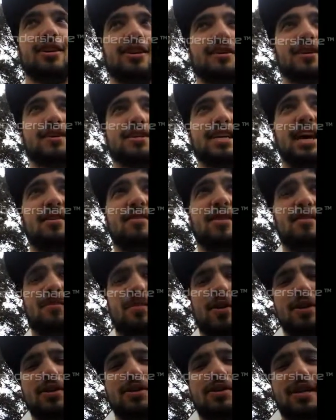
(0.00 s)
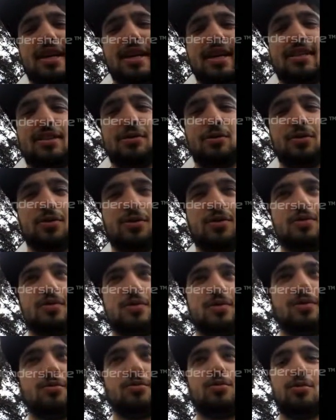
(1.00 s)
on the day of our post test, it
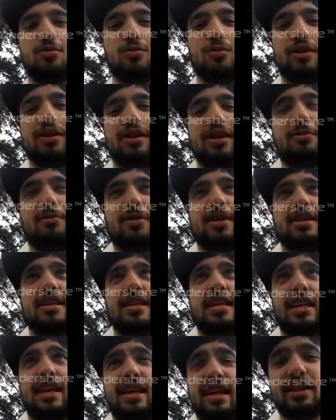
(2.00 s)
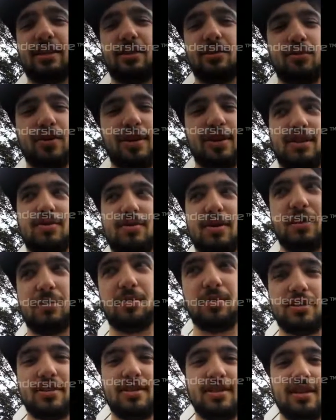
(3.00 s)
was really windy, like the wind speed
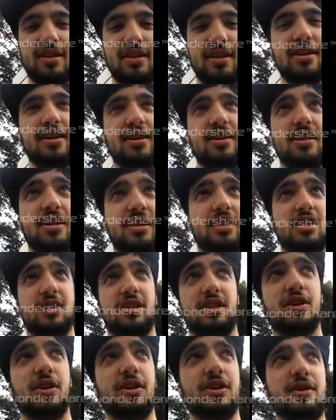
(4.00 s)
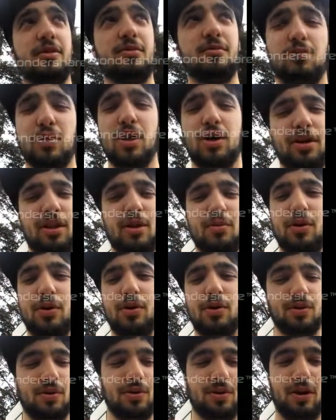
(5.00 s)
was just blowing the
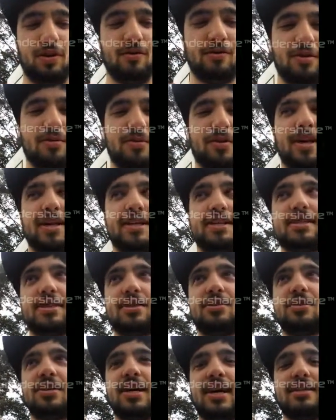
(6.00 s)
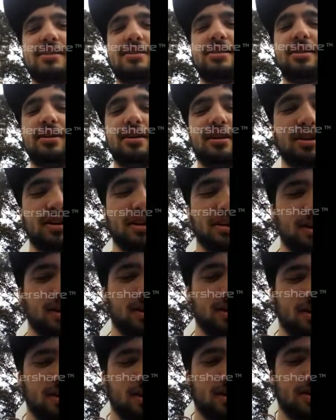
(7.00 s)
ball all over the place, so it was hard to
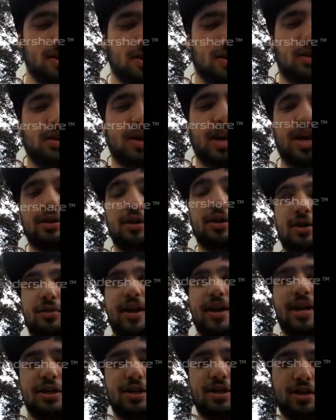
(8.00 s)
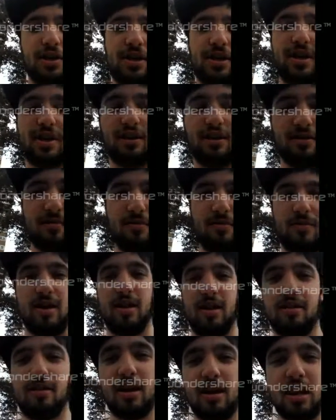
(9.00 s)
get a long range shot in,
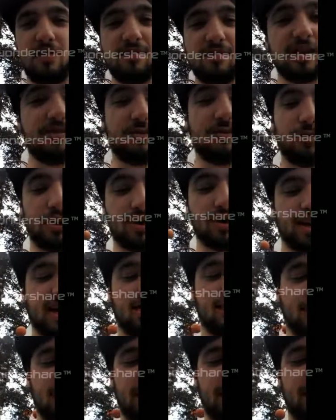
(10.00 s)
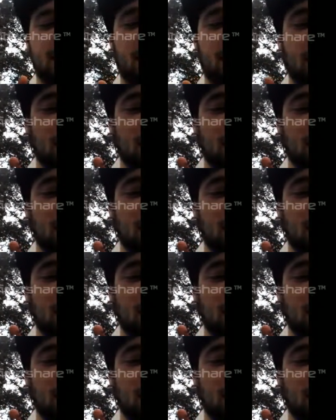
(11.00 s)
even if you were going to get one in at